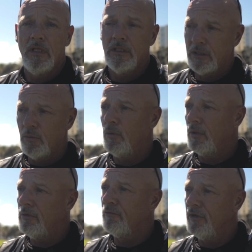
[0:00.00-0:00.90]
So we
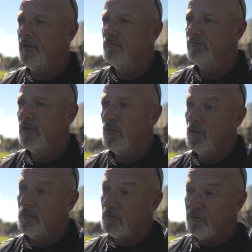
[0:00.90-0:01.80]
want to be free. We
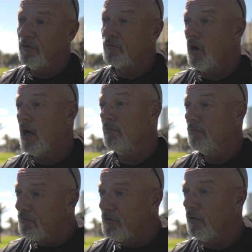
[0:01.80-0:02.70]
want to be free of crime,
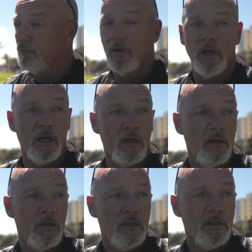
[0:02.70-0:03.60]
free of
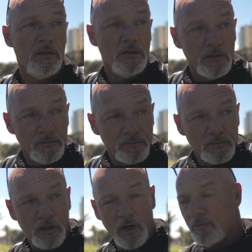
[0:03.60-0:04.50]

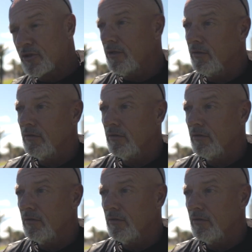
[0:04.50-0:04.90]
corruption,